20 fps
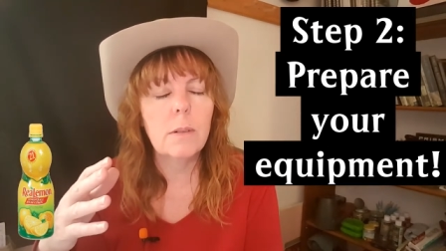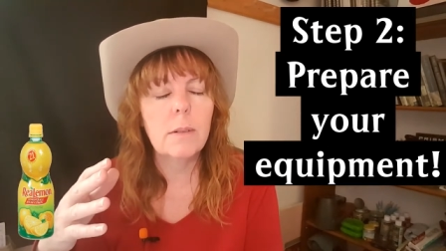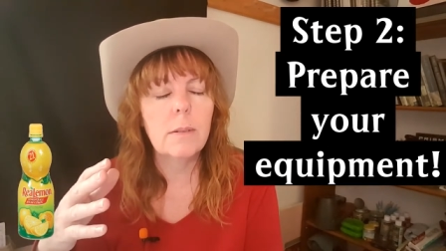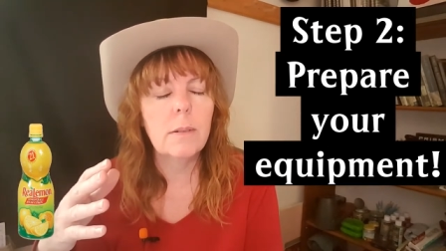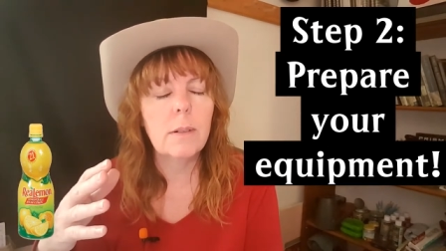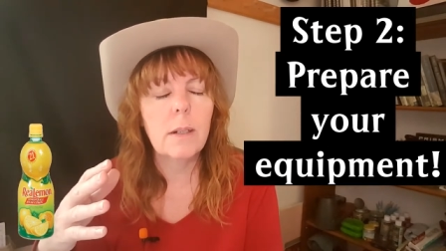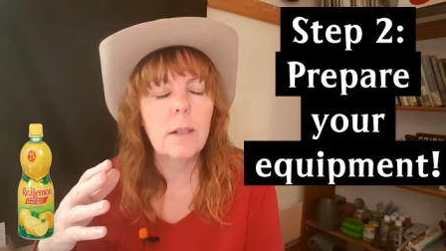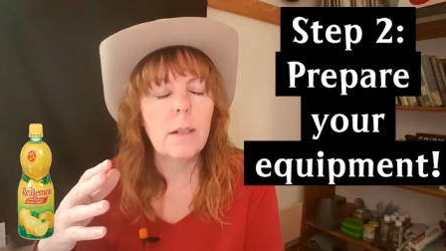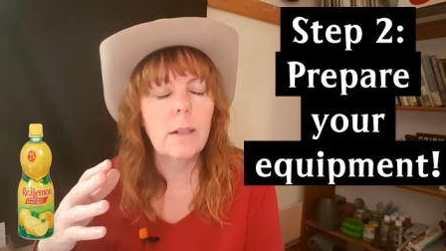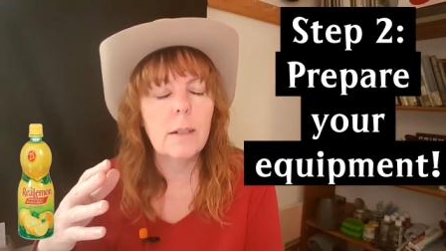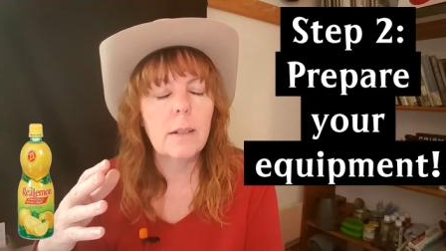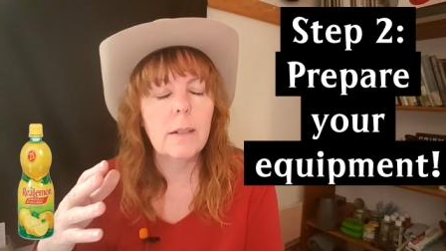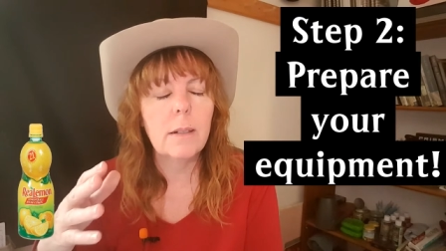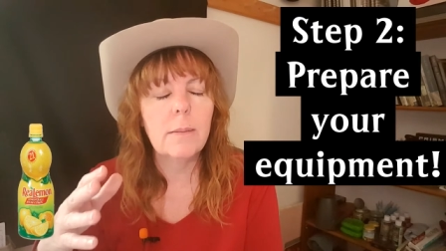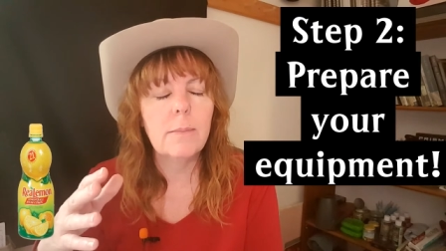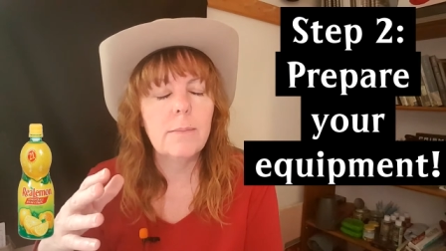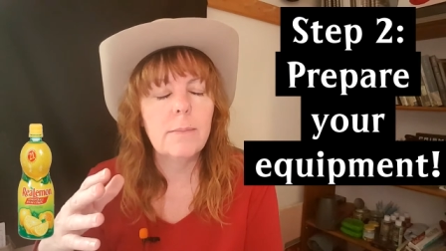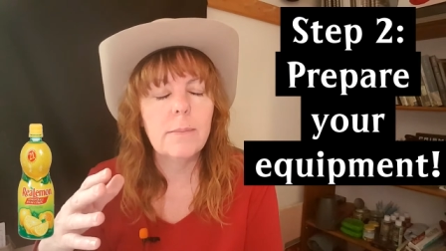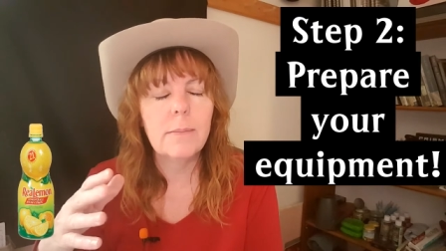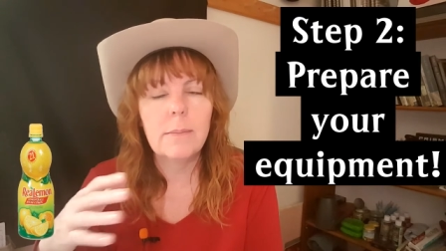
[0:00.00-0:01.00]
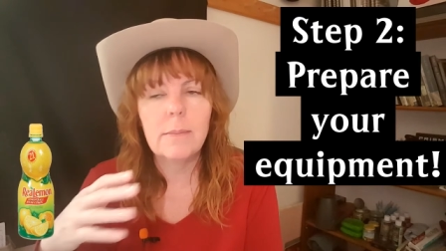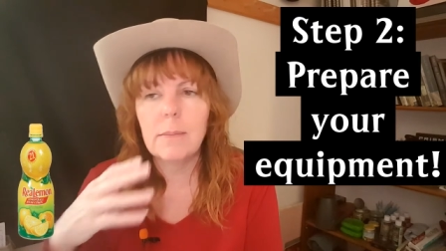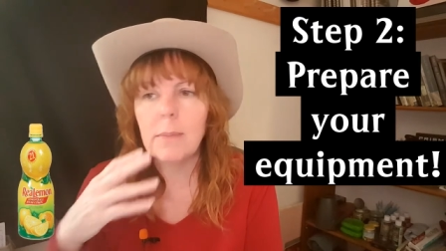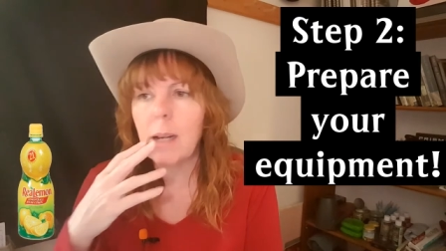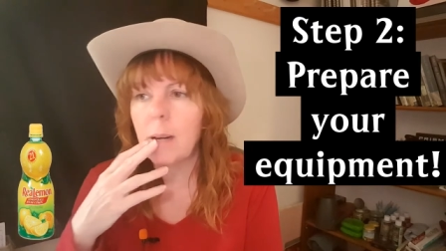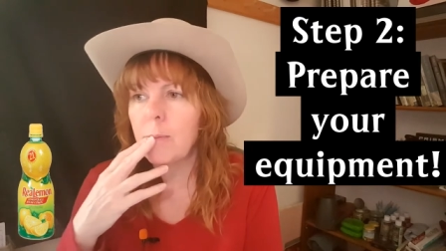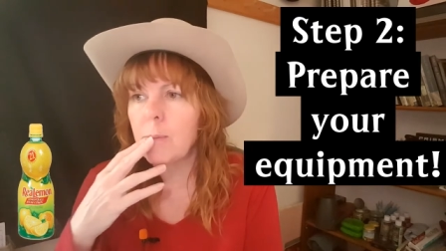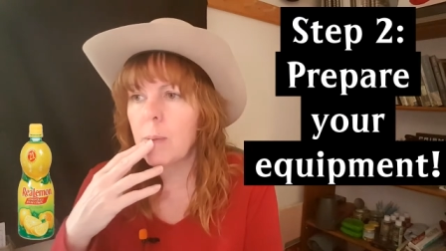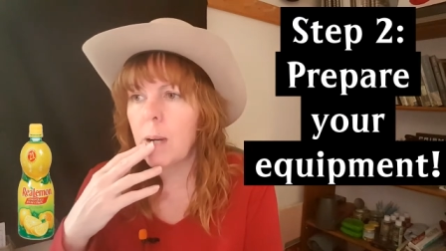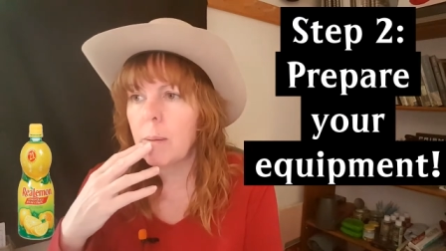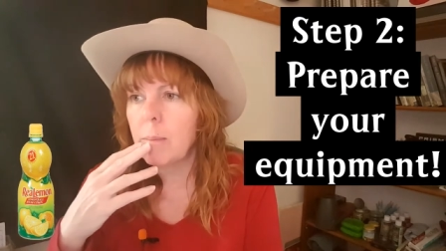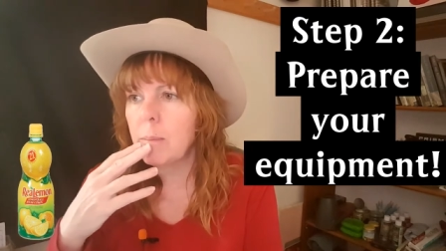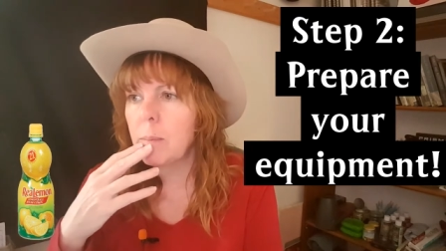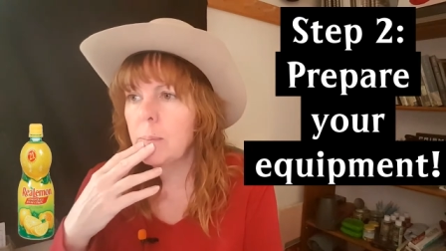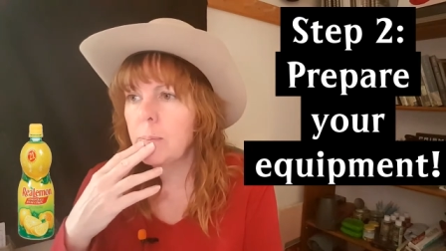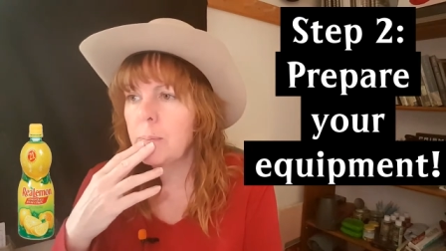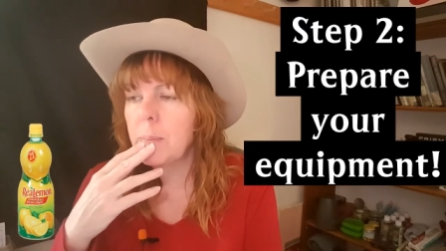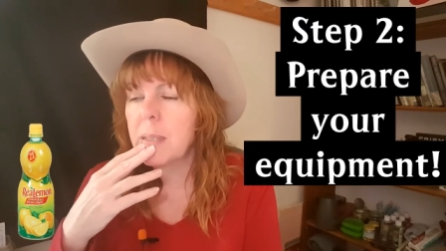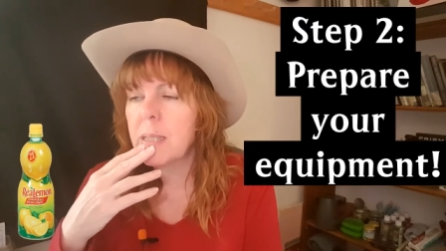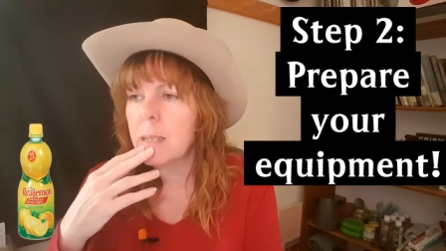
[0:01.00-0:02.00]
um, I'm, I'm
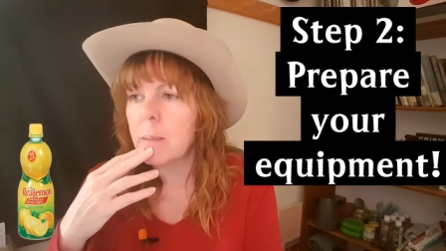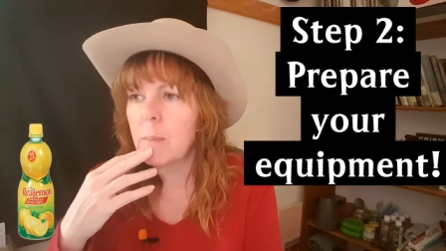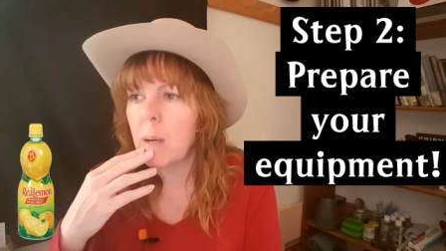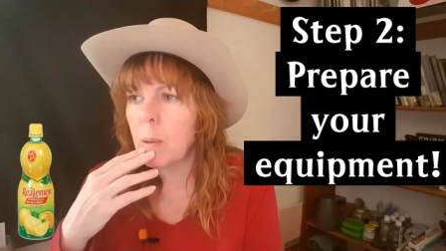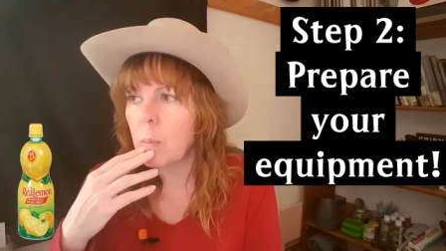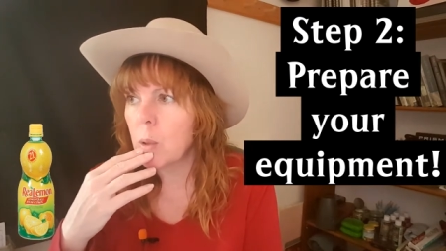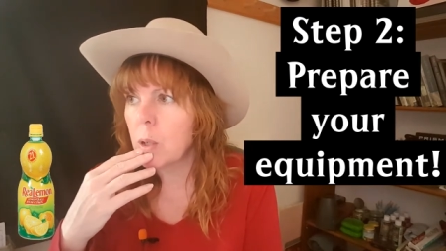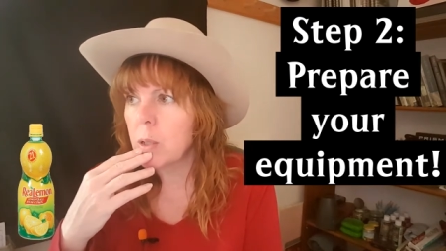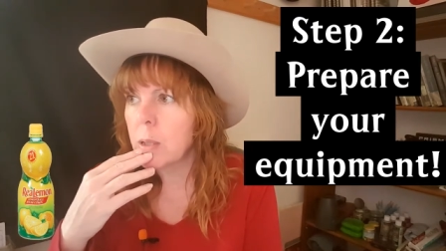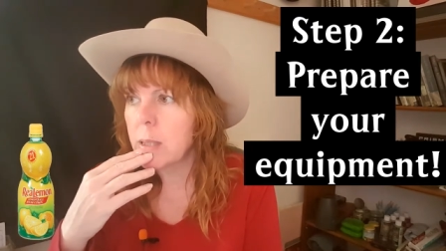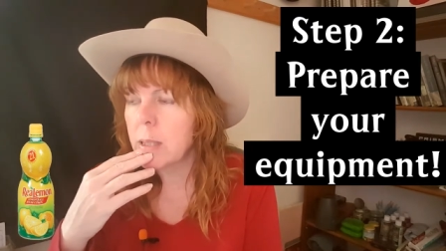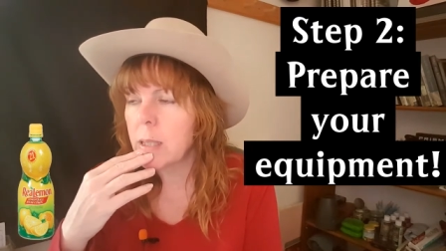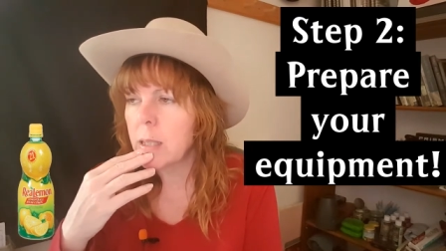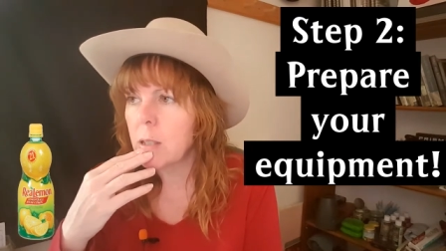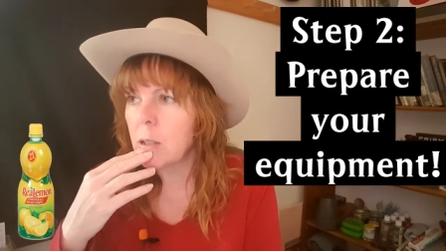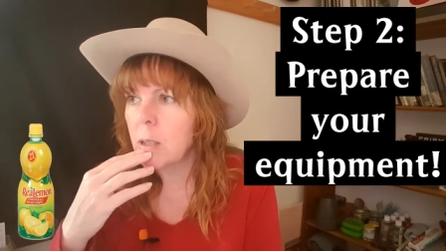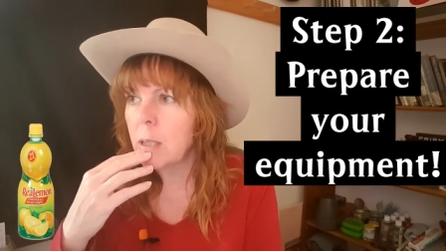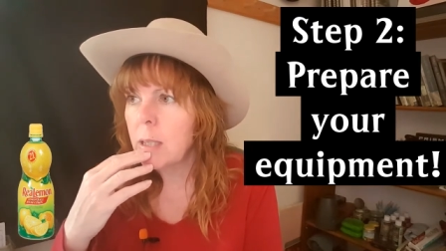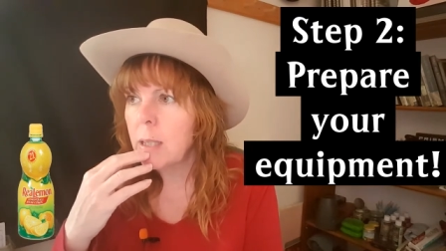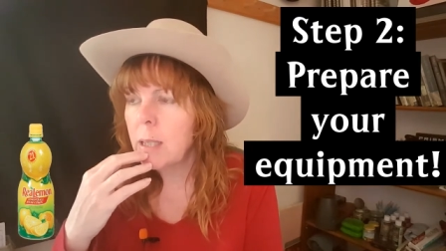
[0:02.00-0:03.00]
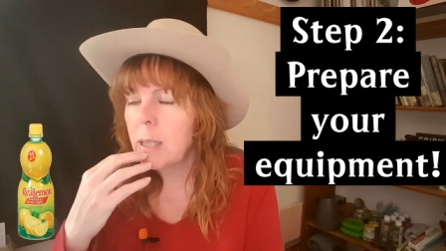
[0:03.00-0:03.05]
missing my words here,